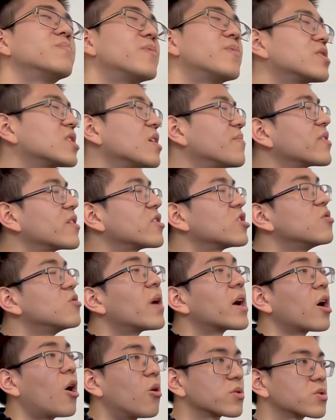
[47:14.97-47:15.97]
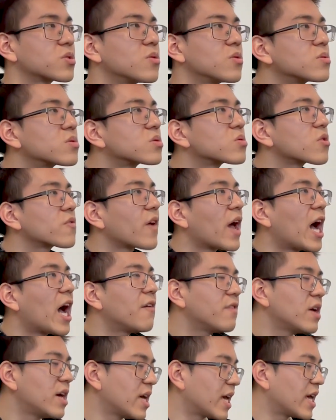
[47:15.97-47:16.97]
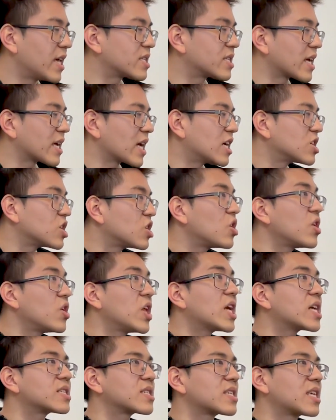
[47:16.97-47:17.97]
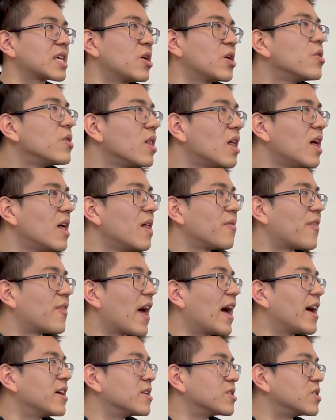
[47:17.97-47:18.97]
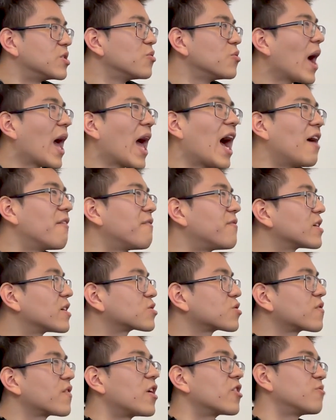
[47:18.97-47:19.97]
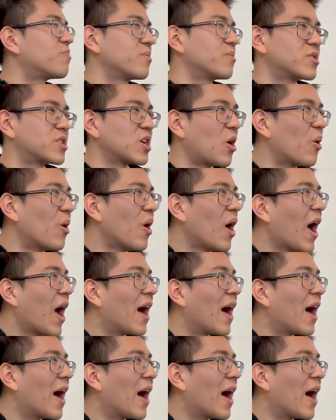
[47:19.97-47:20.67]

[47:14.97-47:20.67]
but something that you might also sort of have is like a unique skill that you have that sort of other people don't.